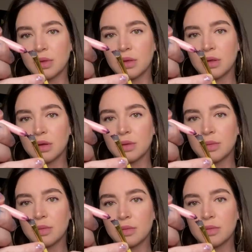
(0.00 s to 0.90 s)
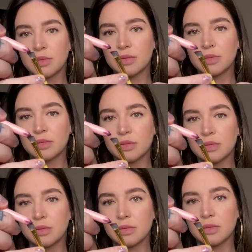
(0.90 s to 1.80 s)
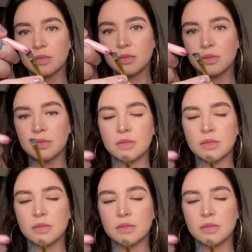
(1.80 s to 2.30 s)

No one is speaking in this clip.